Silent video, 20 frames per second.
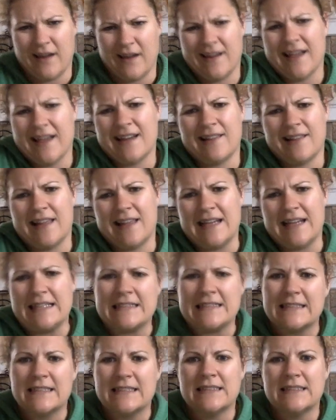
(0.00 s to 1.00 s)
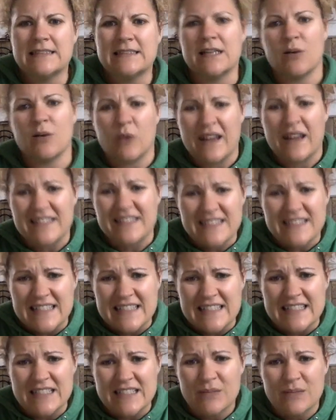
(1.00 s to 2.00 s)
Kind of like
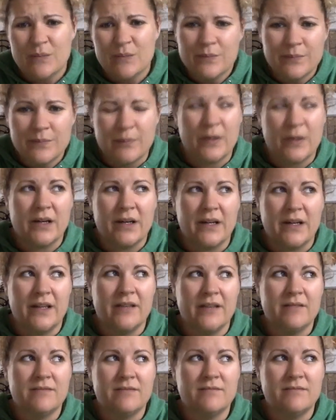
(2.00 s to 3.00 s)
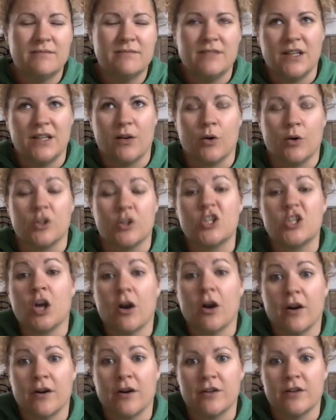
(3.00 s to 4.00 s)
arrested, but, or
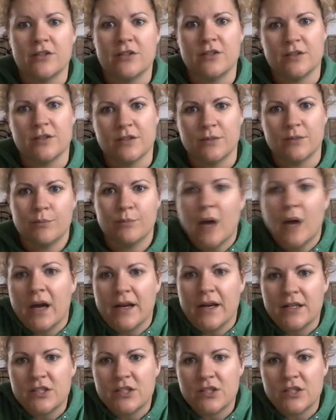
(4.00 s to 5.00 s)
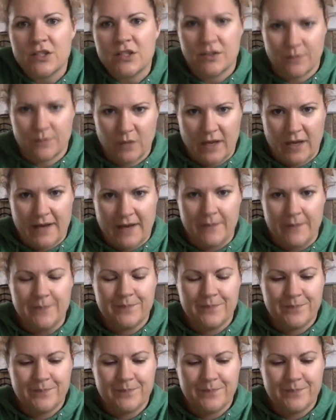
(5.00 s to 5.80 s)
charged or punished, okay?